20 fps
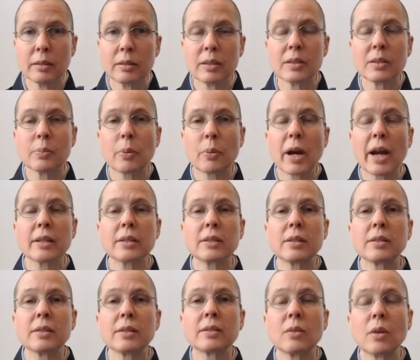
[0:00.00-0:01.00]
This
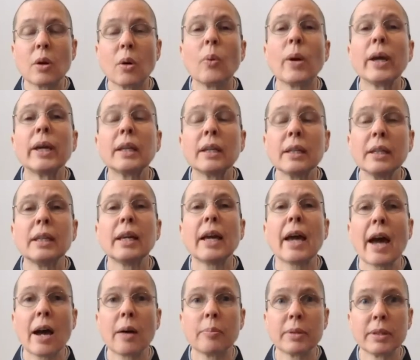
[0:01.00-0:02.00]
practice, awakening,
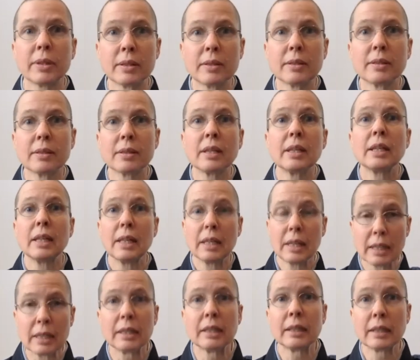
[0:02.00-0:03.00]
happens
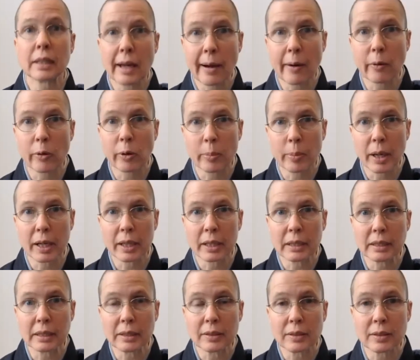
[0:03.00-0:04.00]
in our
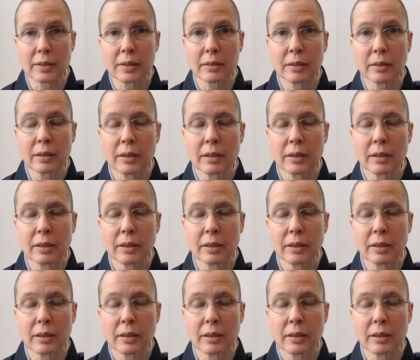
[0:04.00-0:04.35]
bodies.